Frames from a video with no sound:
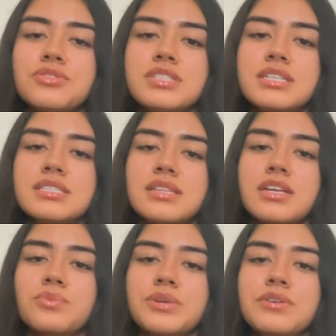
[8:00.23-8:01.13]
tests
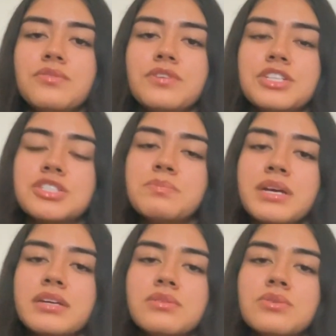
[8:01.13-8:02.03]
like renal function
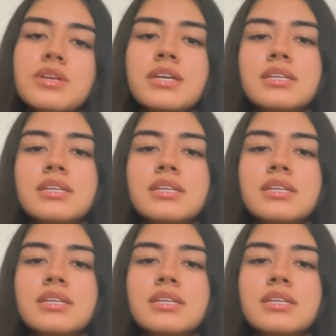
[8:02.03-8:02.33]
panel,